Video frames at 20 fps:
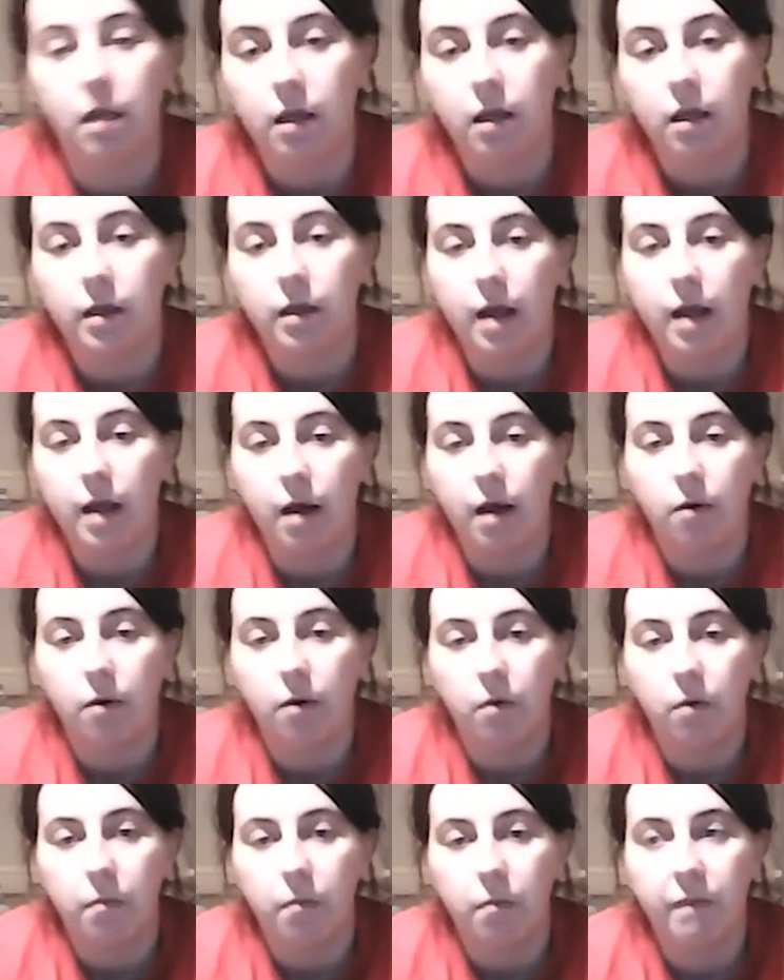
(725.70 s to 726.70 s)

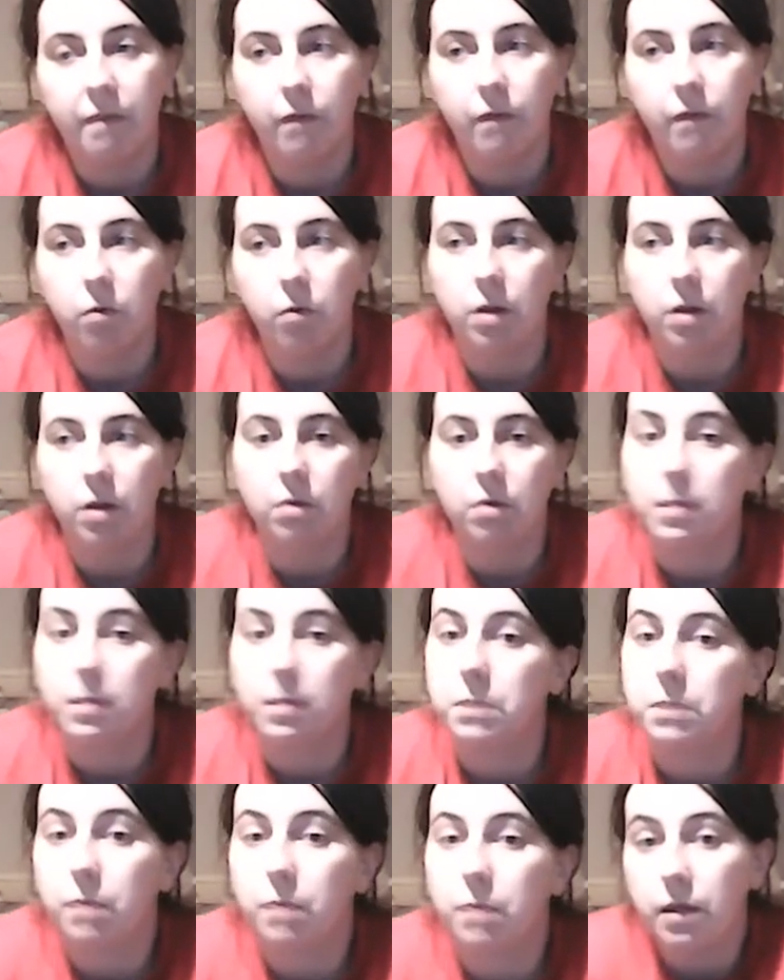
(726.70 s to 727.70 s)
Now, before I go
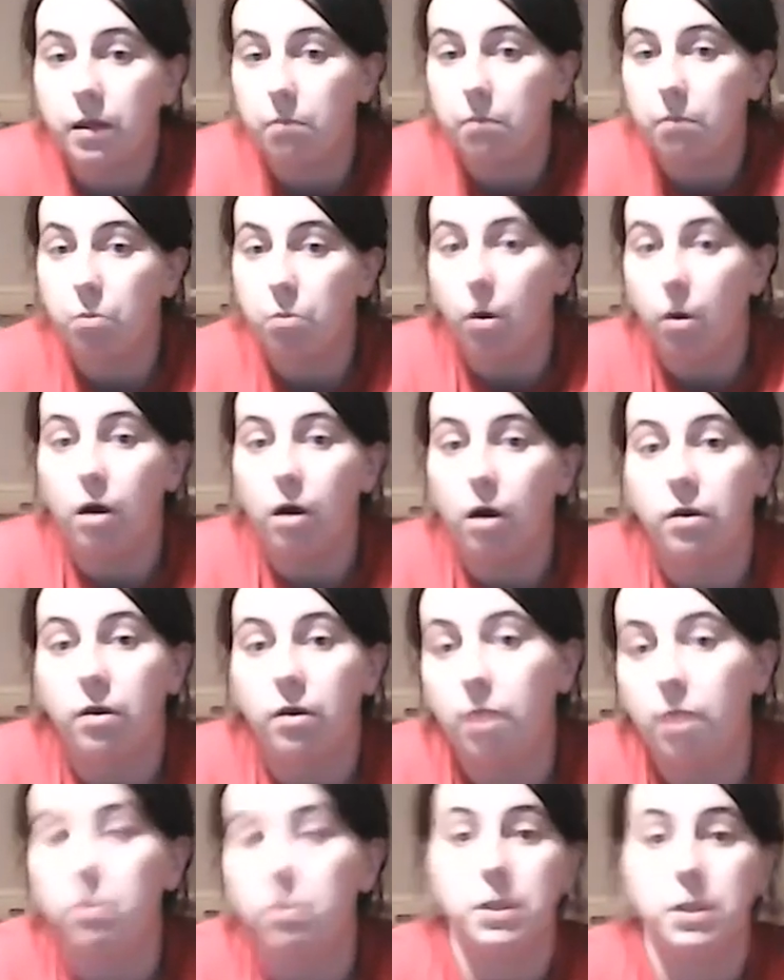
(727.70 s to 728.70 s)
into my number 1,
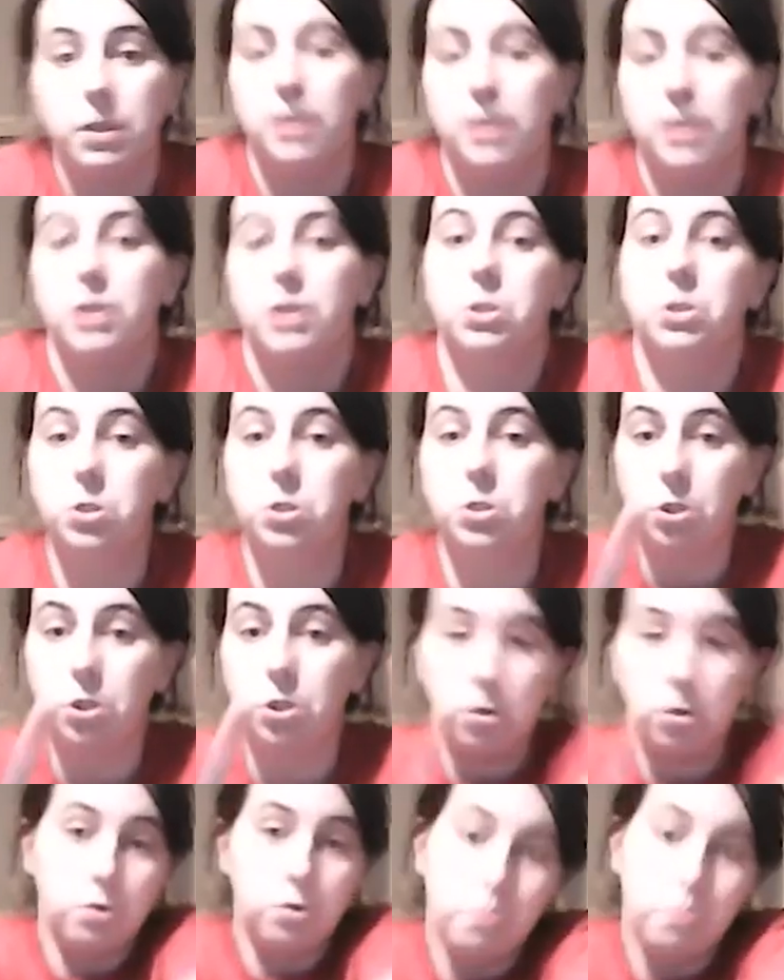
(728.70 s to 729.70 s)
I want to list
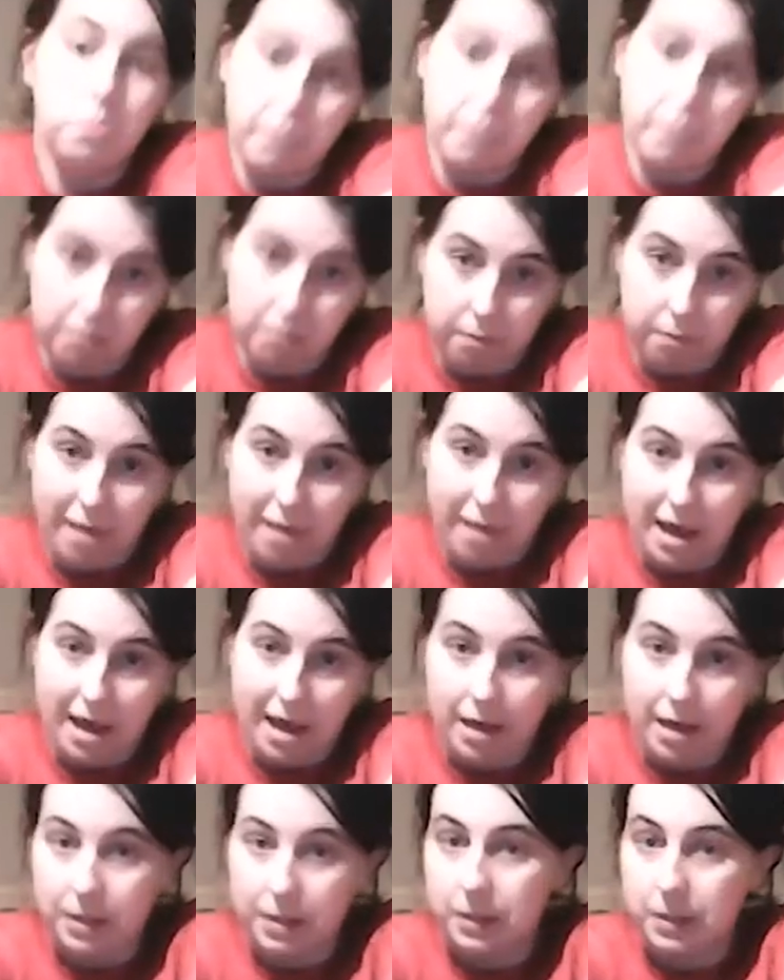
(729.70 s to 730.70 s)
2
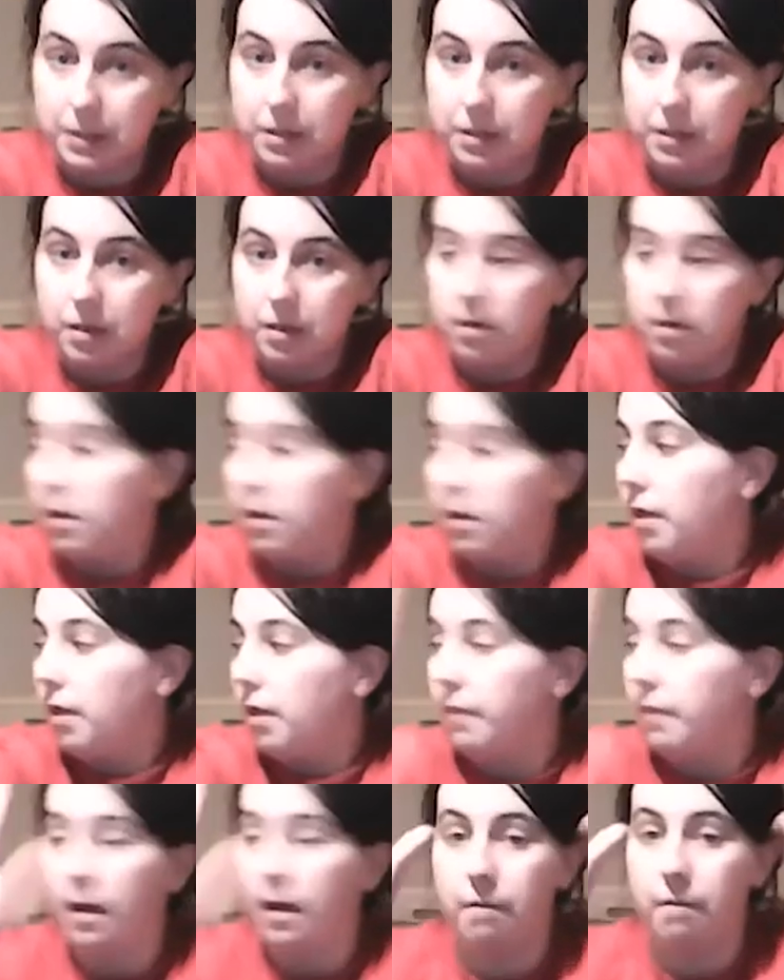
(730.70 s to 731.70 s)
Build-A-Bears
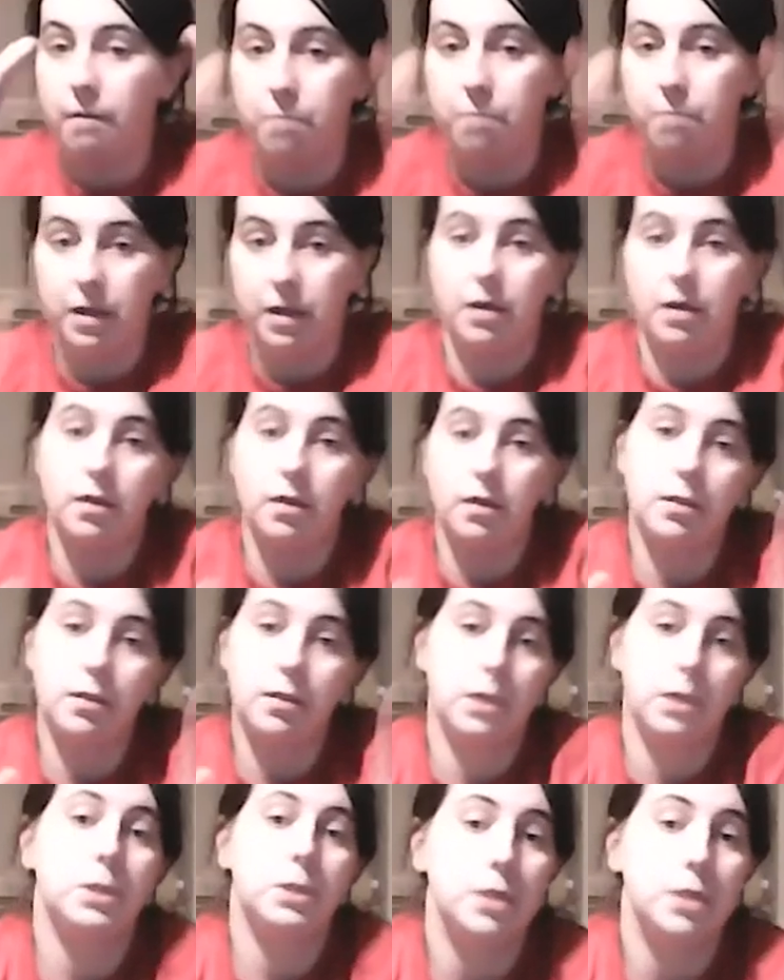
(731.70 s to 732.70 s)
that have been
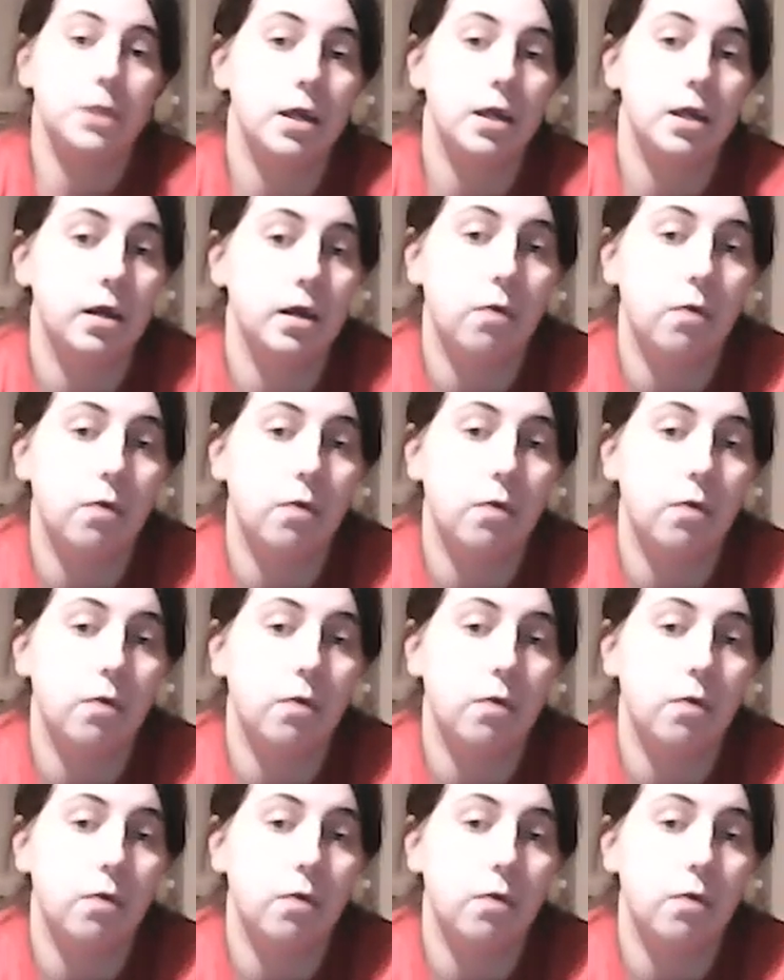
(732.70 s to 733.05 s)
this year